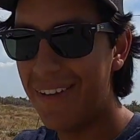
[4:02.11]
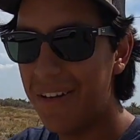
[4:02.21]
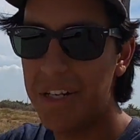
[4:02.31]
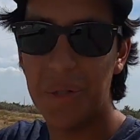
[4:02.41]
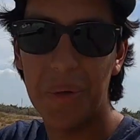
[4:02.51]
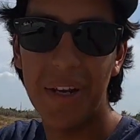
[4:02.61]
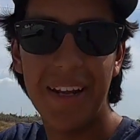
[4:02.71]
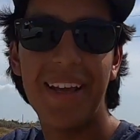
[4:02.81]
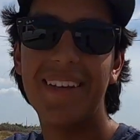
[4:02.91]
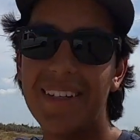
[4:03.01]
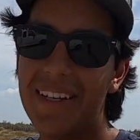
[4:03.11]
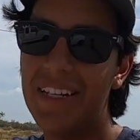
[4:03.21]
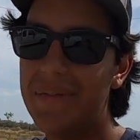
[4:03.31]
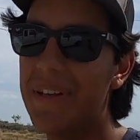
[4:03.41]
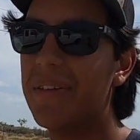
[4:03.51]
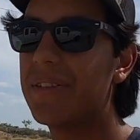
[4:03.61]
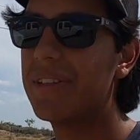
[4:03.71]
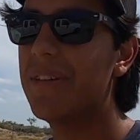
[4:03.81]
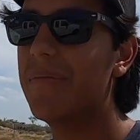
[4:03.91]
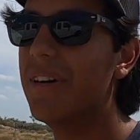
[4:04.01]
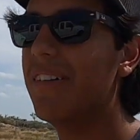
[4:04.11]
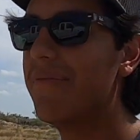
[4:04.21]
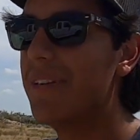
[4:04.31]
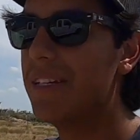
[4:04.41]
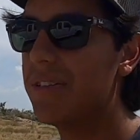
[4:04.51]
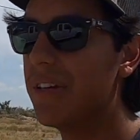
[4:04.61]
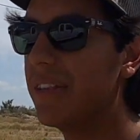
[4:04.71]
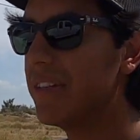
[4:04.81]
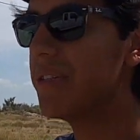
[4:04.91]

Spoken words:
y'all enjoyed today's video somewhat of me showing the